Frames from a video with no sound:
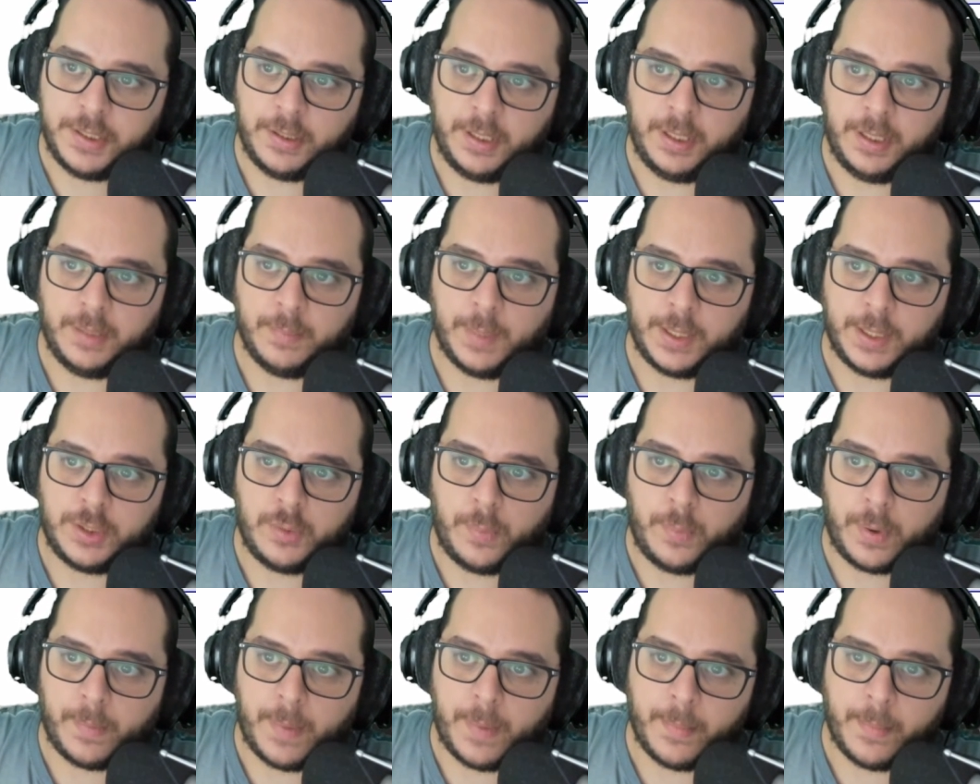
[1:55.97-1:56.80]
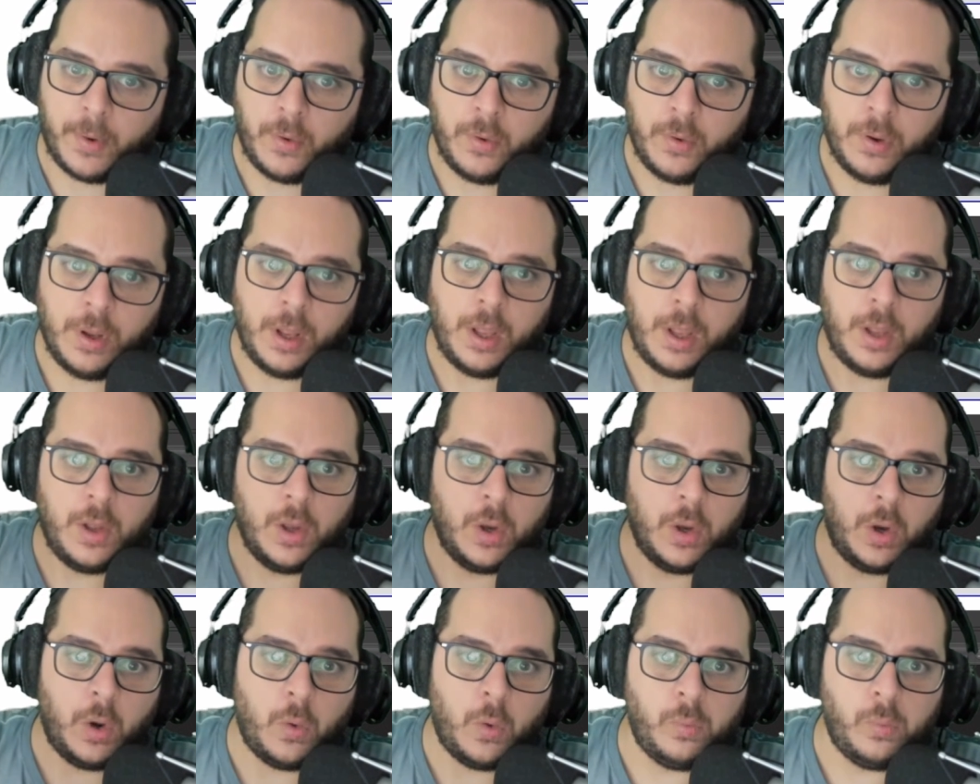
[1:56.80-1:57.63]
my Supermemo
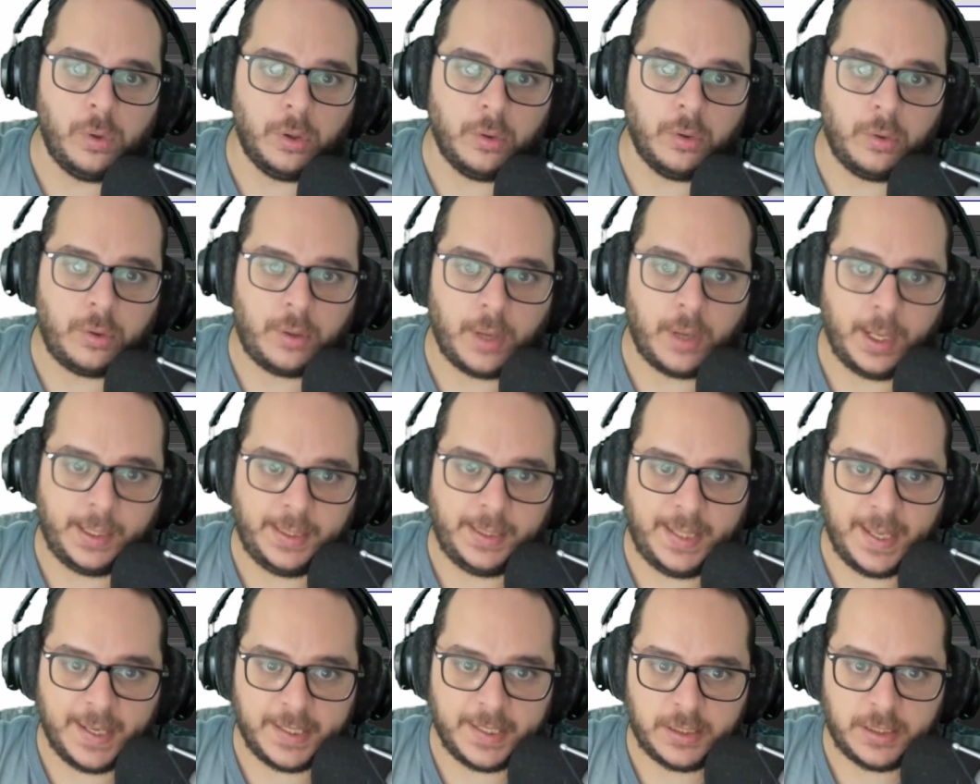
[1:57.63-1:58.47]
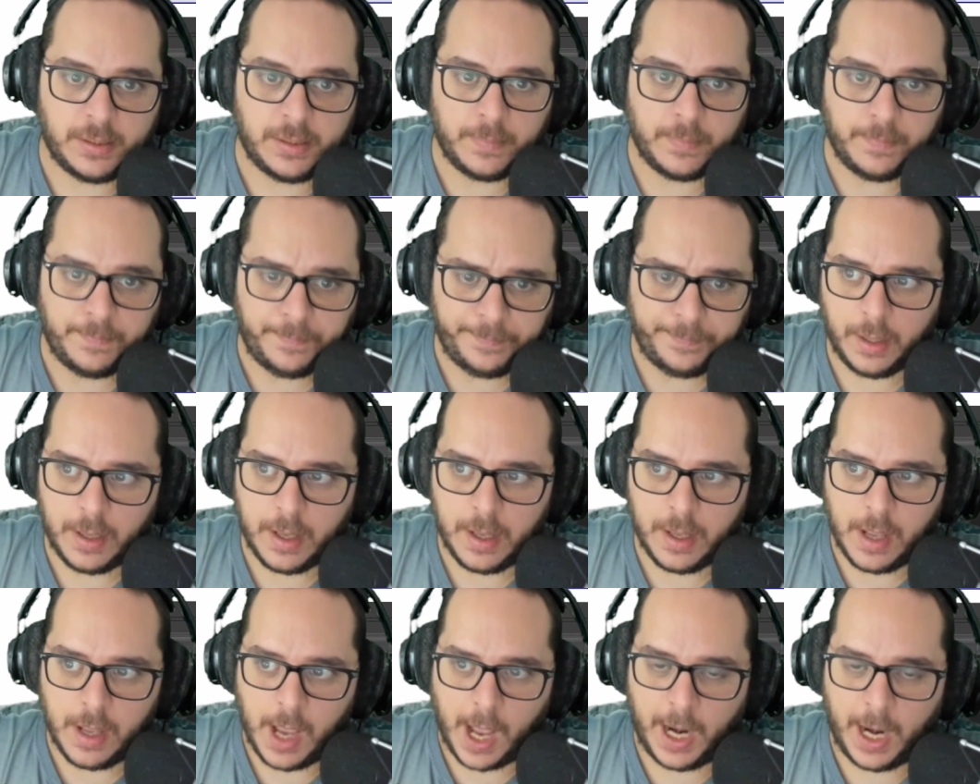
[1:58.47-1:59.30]
will look like this,
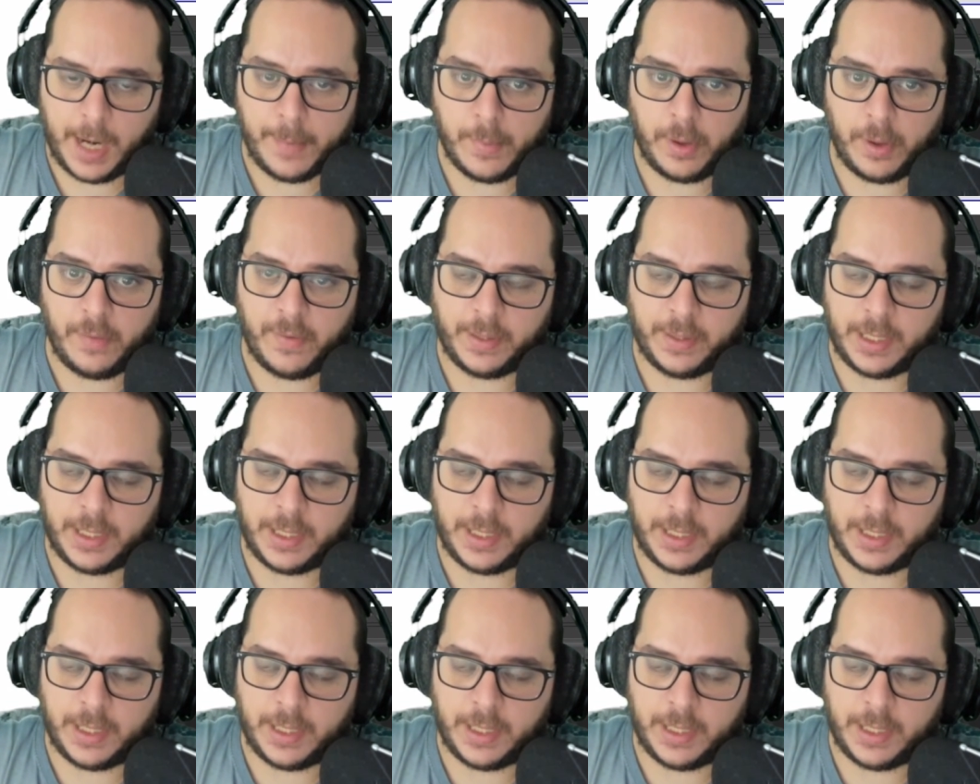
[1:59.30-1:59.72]
and I modified the